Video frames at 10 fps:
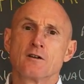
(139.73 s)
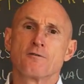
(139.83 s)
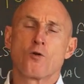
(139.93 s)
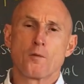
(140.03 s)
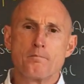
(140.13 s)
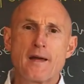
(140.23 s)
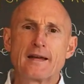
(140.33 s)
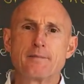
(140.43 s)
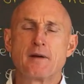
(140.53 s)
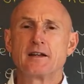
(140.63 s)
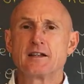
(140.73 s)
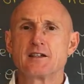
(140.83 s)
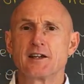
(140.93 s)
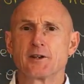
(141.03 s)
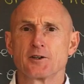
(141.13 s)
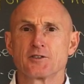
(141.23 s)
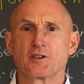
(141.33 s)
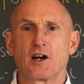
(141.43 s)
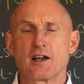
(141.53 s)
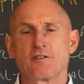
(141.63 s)
for many, many years,
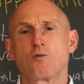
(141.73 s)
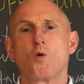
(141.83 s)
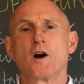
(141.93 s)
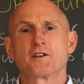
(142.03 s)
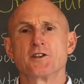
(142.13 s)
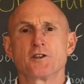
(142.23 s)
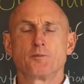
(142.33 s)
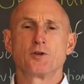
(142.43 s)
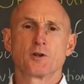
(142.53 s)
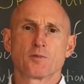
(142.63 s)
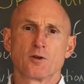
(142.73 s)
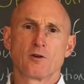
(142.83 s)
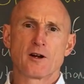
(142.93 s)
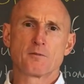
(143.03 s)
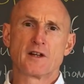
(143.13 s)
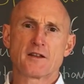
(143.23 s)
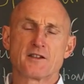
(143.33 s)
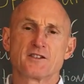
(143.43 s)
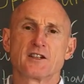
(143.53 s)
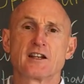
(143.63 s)
I have wanted to put a program like
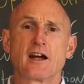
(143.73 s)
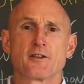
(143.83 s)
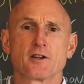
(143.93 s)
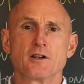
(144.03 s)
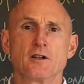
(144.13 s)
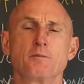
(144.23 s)
this together,